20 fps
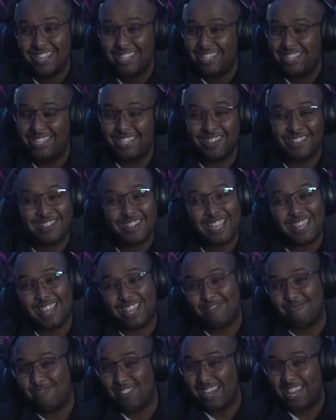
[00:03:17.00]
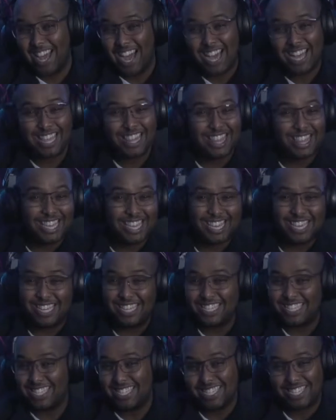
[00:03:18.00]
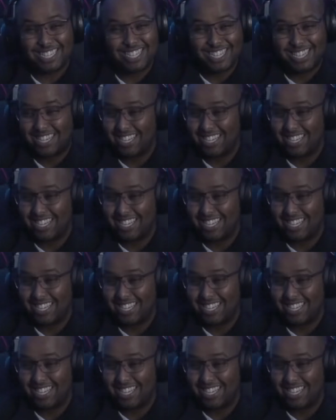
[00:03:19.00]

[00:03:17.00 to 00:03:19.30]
Yo, and the plot thickens.